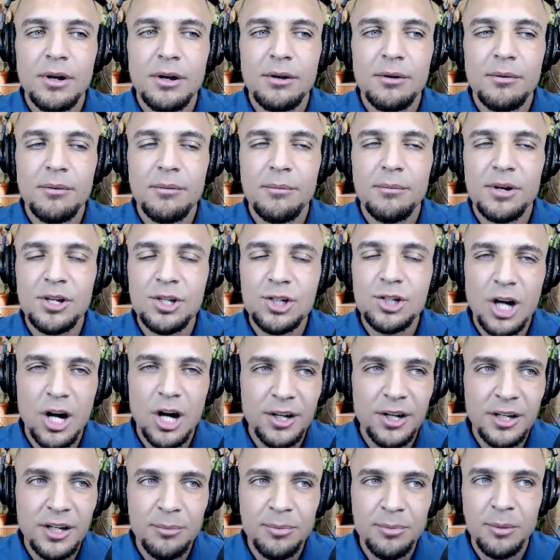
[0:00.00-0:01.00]

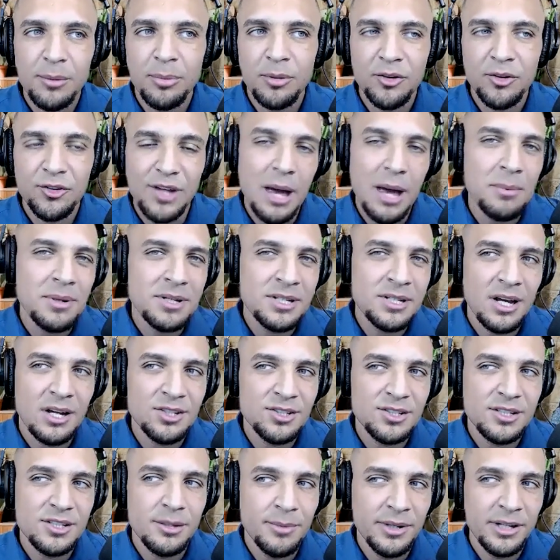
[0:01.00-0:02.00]
majority of people sabotage
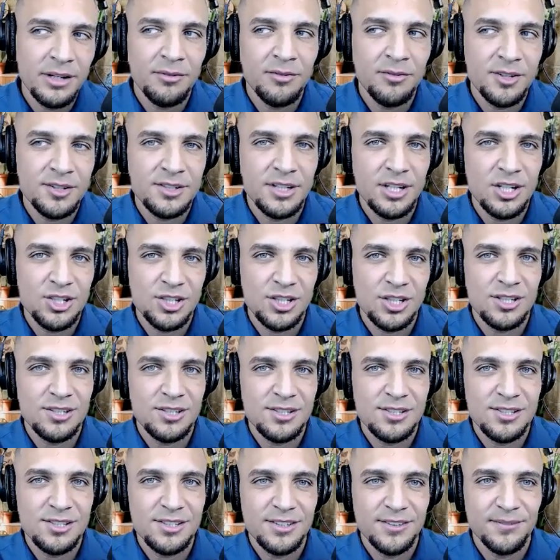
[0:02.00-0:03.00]
their
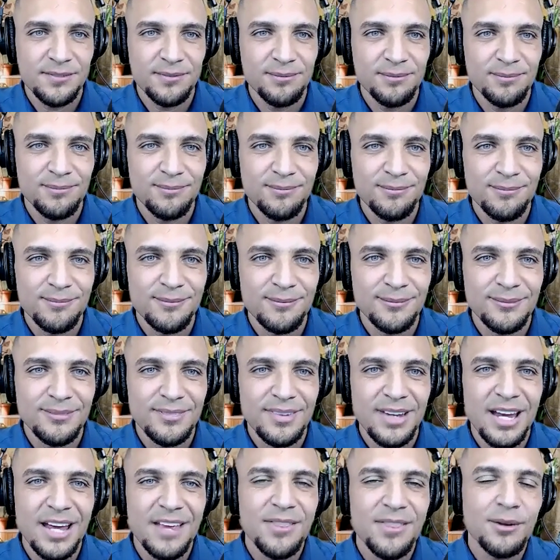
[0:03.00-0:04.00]
manifestations.
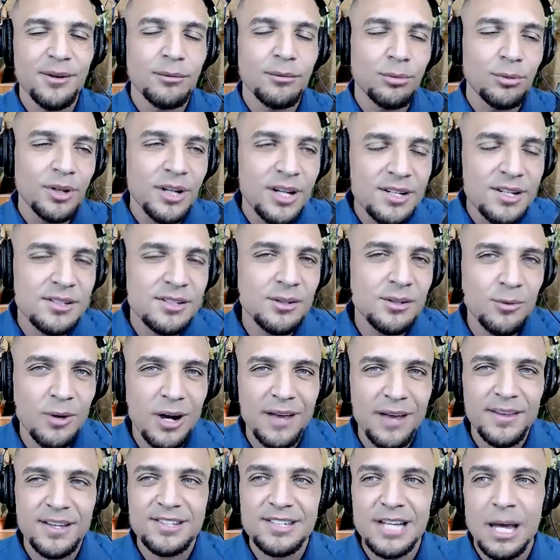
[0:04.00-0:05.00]
And the reason why
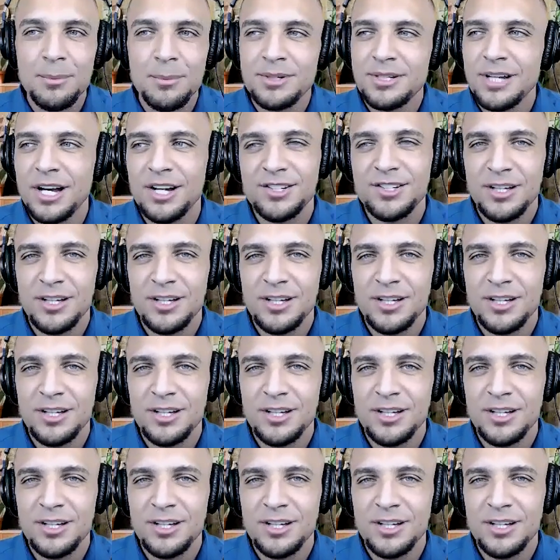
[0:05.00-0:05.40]
they sabotage their